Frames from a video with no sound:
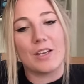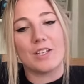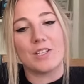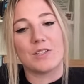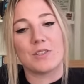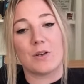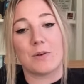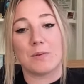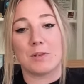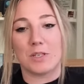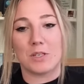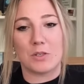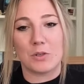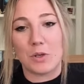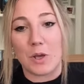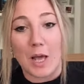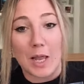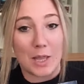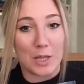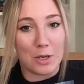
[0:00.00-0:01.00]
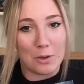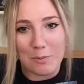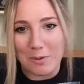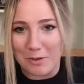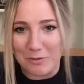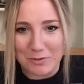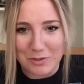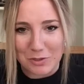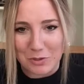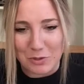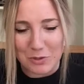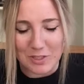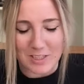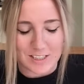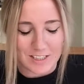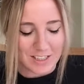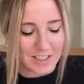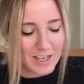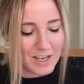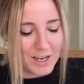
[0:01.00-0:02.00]
So I'm going to do a little bit of story
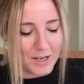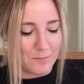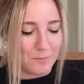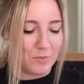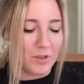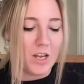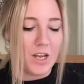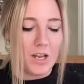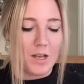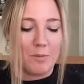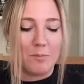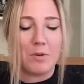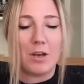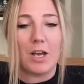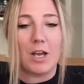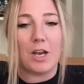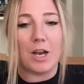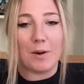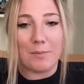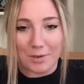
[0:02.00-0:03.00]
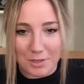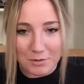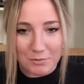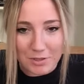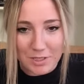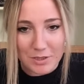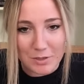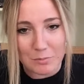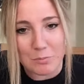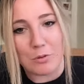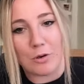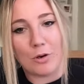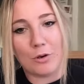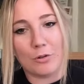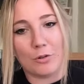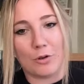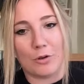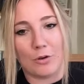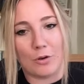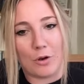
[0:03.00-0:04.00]
time, but I'm going to read the
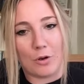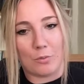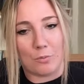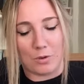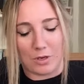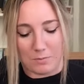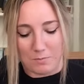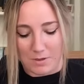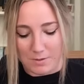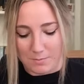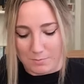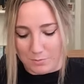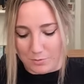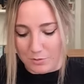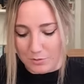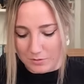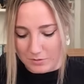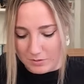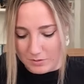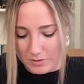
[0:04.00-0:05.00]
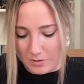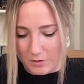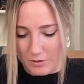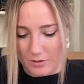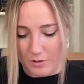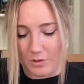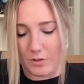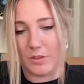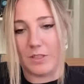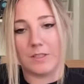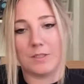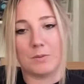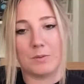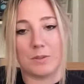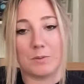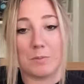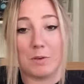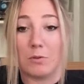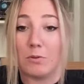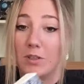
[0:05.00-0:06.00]
prologue on one of my books. So this
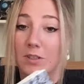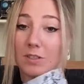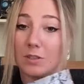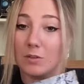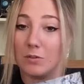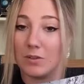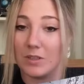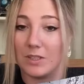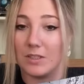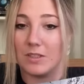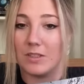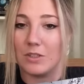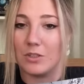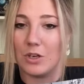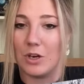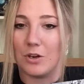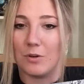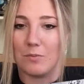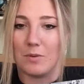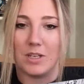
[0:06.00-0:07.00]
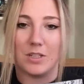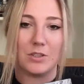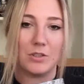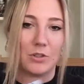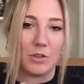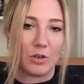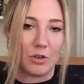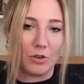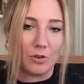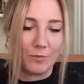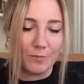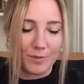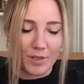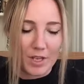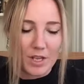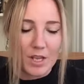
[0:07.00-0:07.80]
was my recent release, the Shadow Minds Journal.